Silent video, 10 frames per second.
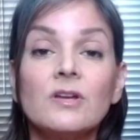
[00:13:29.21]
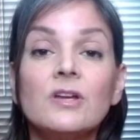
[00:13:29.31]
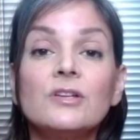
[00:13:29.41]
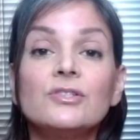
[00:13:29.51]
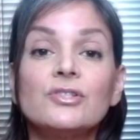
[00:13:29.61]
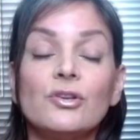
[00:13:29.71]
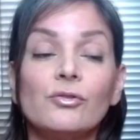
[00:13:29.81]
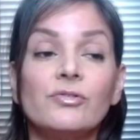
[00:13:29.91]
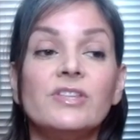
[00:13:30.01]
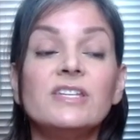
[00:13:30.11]

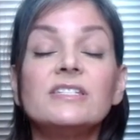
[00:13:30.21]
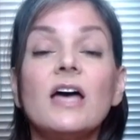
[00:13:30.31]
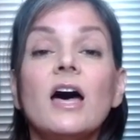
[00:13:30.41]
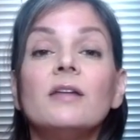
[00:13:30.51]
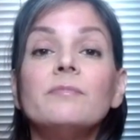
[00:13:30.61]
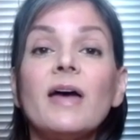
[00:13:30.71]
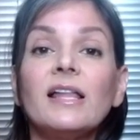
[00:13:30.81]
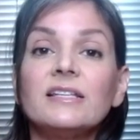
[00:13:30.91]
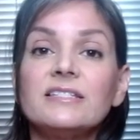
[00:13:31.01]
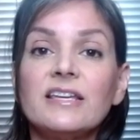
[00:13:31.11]
So this
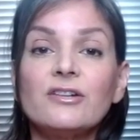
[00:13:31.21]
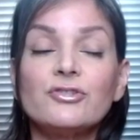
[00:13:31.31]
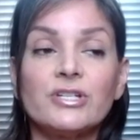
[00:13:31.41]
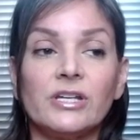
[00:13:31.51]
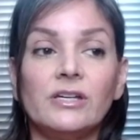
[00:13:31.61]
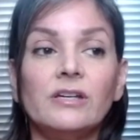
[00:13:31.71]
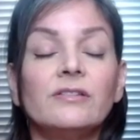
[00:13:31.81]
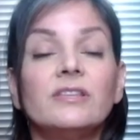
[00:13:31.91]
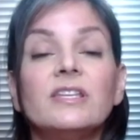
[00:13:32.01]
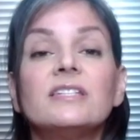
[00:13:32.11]
unbalanced energy,
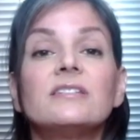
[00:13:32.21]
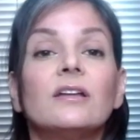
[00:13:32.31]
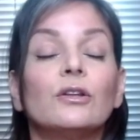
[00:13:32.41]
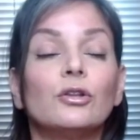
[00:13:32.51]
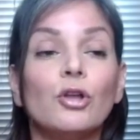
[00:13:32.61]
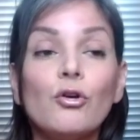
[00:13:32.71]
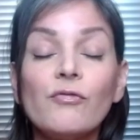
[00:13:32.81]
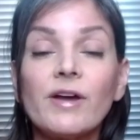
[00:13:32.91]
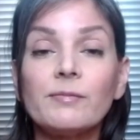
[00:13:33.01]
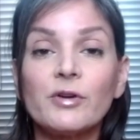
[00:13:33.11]
this low
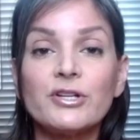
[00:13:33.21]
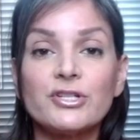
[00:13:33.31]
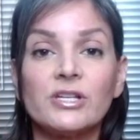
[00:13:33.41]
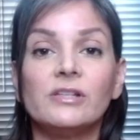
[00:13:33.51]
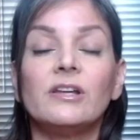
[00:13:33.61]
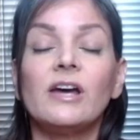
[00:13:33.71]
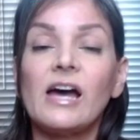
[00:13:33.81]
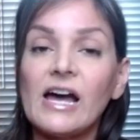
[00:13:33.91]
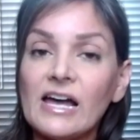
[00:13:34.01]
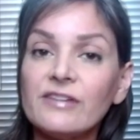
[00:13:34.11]
vibration,
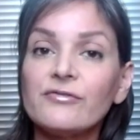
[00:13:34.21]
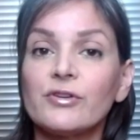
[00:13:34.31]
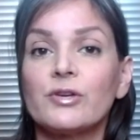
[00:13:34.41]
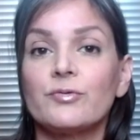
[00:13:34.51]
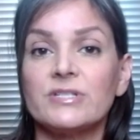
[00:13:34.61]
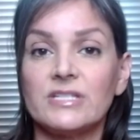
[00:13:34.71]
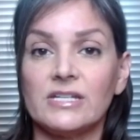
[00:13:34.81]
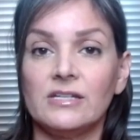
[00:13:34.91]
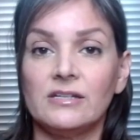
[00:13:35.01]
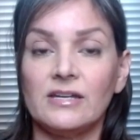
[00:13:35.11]
high
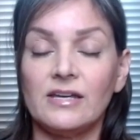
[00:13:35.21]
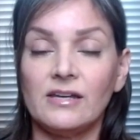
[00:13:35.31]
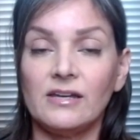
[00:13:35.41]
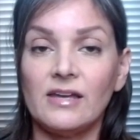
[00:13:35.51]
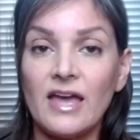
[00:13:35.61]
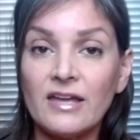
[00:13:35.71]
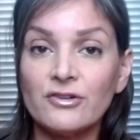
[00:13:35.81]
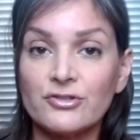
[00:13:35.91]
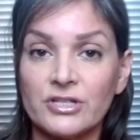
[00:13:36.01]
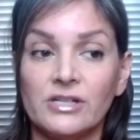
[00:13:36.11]
frequency
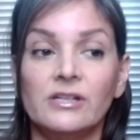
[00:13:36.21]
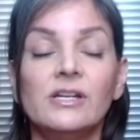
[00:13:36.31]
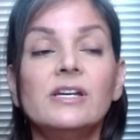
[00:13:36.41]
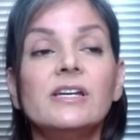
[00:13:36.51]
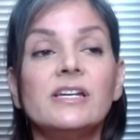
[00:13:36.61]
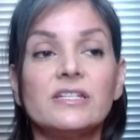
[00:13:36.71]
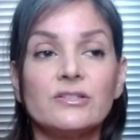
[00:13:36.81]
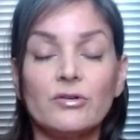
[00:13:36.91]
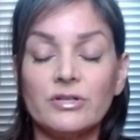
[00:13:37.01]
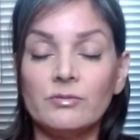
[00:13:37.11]
energy is
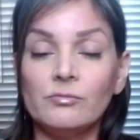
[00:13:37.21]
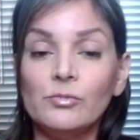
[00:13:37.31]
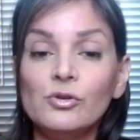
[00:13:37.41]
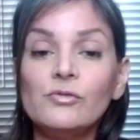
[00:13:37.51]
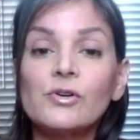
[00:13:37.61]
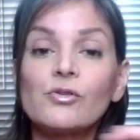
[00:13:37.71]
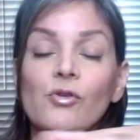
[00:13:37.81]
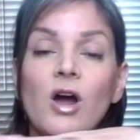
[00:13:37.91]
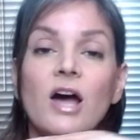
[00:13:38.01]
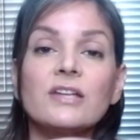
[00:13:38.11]
going to move
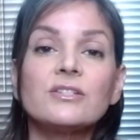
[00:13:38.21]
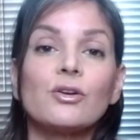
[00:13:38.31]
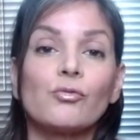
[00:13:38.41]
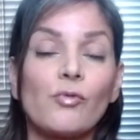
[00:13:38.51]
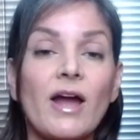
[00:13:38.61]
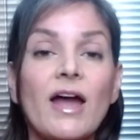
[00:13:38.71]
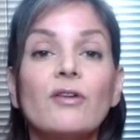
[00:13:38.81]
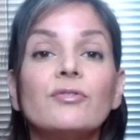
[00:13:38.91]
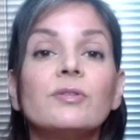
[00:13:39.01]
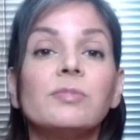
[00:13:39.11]
across,
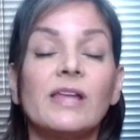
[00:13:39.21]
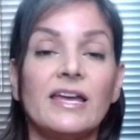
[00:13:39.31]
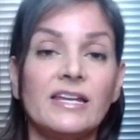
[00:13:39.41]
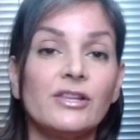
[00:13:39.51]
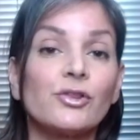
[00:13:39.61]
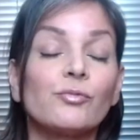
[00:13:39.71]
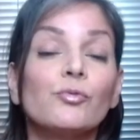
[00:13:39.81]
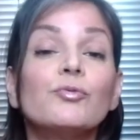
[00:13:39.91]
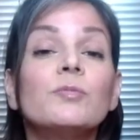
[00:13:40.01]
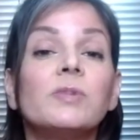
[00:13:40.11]
around the planet,
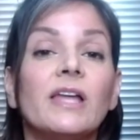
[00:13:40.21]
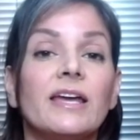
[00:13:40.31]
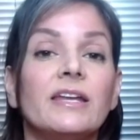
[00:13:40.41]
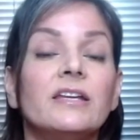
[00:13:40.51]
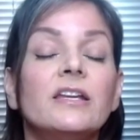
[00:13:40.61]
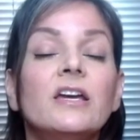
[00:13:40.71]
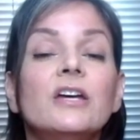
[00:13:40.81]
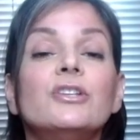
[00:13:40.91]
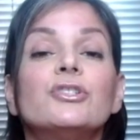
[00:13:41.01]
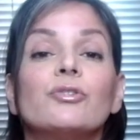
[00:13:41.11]
through the planet
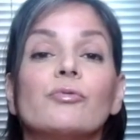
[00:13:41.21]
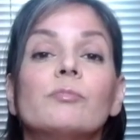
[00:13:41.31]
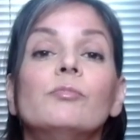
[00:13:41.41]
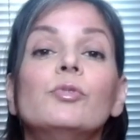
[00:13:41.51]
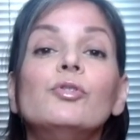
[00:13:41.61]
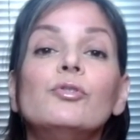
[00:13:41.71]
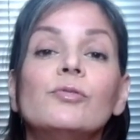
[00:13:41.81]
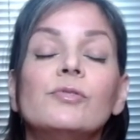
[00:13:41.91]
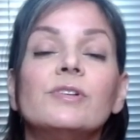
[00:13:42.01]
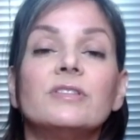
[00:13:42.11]
to
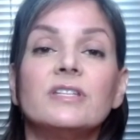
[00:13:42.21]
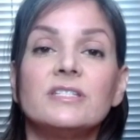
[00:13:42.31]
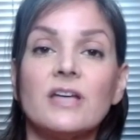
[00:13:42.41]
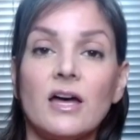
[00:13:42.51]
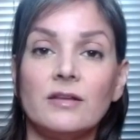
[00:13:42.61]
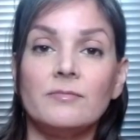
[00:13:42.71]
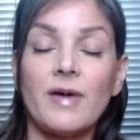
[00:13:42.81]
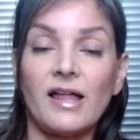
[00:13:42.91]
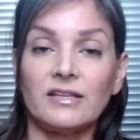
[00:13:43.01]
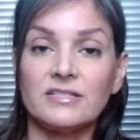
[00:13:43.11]
remove this
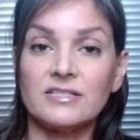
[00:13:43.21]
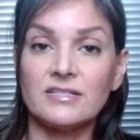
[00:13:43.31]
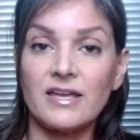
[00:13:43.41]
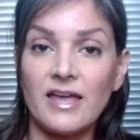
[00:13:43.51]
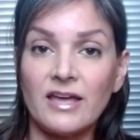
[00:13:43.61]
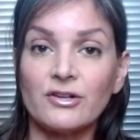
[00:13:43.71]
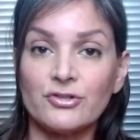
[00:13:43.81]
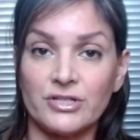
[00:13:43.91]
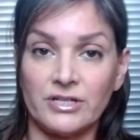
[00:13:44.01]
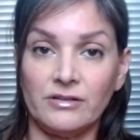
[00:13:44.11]
unbalanced
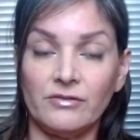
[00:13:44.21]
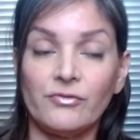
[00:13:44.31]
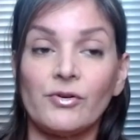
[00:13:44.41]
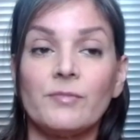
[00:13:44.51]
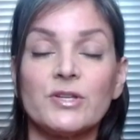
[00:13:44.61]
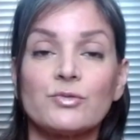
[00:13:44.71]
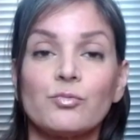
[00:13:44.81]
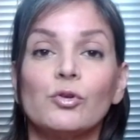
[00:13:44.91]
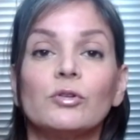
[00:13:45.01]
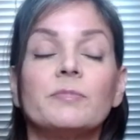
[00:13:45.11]
energy from this
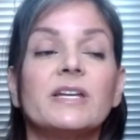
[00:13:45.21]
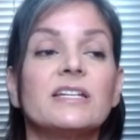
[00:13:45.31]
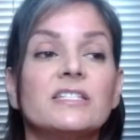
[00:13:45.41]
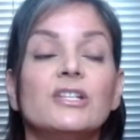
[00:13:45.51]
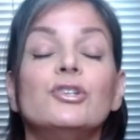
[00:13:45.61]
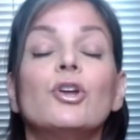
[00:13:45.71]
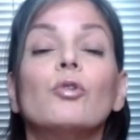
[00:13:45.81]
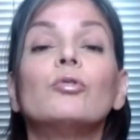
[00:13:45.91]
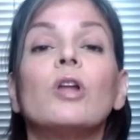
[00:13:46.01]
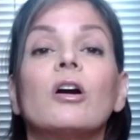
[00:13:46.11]
world, because it no
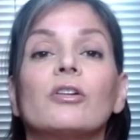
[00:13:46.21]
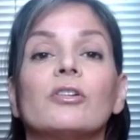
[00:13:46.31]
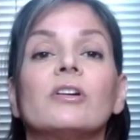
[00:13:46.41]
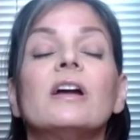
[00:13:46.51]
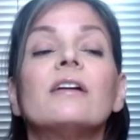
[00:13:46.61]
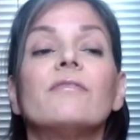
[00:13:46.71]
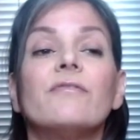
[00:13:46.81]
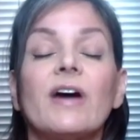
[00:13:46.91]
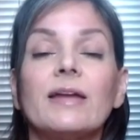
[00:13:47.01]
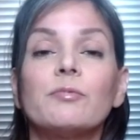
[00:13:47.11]
longer
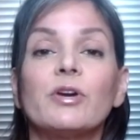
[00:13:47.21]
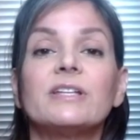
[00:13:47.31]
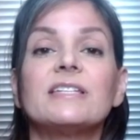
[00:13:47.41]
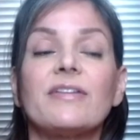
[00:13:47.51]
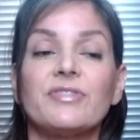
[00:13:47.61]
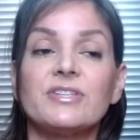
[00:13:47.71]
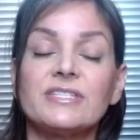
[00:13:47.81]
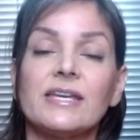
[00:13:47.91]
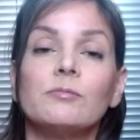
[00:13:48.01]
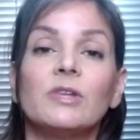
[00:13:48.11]
vibrates at the
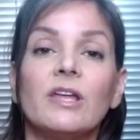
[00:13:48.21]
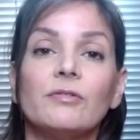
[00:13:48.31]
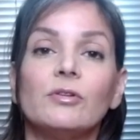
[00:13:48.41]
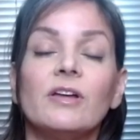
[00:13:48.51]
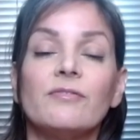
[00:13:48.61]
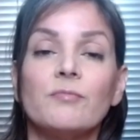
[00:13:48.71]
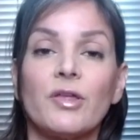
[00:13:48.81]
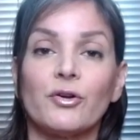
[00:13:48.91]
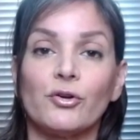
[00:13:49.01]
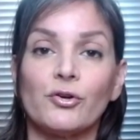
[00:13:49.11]
same level of
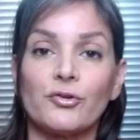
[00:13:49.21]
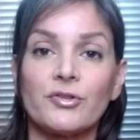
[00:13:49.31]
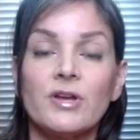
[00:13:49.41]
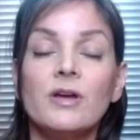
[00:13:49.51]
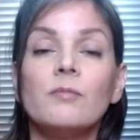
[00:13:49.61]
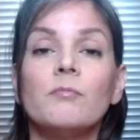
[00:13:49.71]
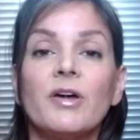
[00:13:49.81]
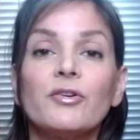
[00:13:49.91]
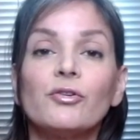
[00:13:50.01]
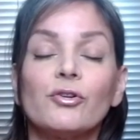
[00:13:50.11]
Mother Earth.
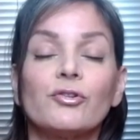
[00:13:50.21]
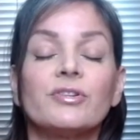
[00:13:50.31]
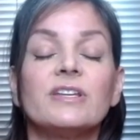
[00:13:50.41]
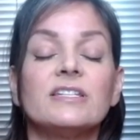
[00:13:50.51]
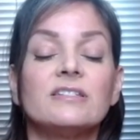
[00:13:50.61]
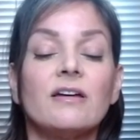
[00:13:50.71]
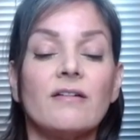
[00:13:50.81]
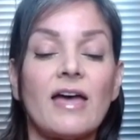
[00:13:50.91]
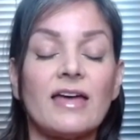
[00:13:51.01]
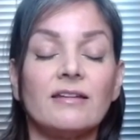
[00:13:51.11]
Mother Earth is
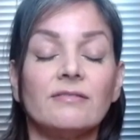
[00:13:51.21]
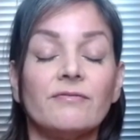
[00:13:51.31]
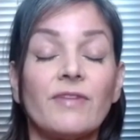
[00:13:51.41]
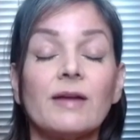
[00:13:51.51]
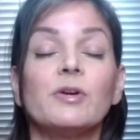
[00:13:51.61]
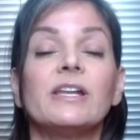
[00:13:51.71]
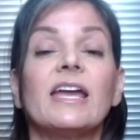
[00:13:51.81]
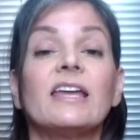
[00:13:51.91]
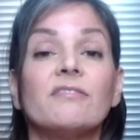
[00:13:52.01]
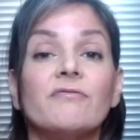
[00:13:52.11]
vibrating
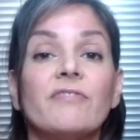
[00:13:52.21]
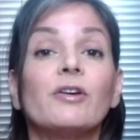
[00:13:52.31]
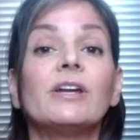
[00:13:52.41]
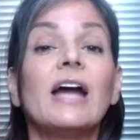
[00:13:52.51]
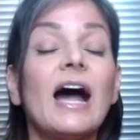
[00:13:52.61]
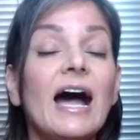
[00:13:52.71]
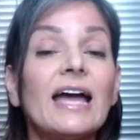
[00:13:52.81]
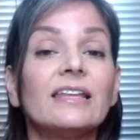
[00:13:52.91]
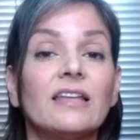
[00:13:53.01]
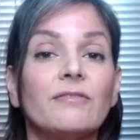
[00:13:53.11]
at a very high
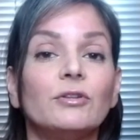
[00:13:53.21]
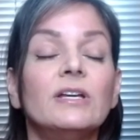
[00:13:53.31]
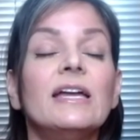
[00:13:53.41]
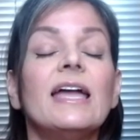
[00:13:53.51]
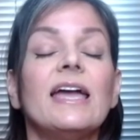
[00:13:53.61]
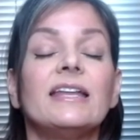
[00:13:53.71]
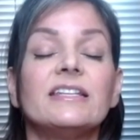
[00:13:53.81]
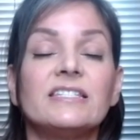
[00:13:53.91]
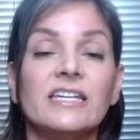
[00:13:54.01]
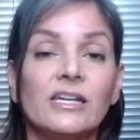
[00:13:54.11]
level, and
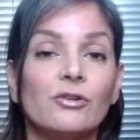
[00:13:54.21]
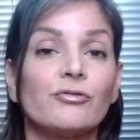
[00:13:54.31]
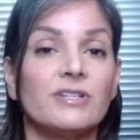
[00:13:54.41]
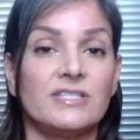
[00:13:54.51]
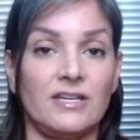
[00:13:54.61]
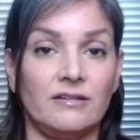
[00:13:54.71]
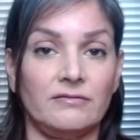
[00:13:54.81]
it's increasing.